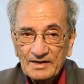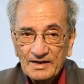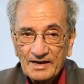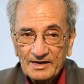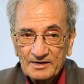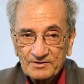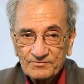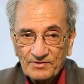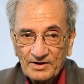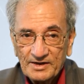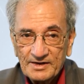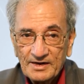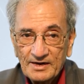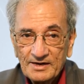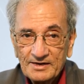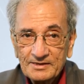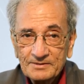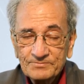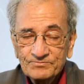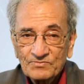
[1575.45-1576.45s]
And
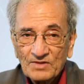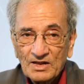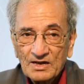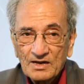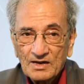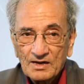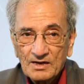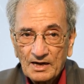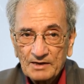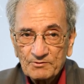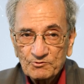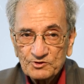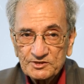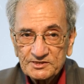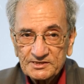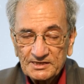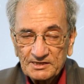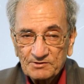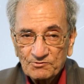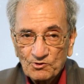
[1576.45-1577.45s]
finally, I would
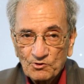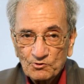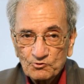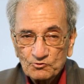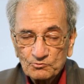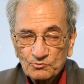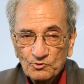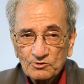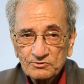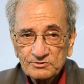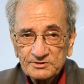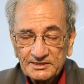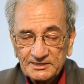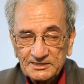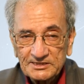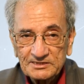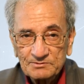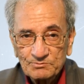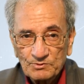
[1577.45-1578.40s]
say one or two more things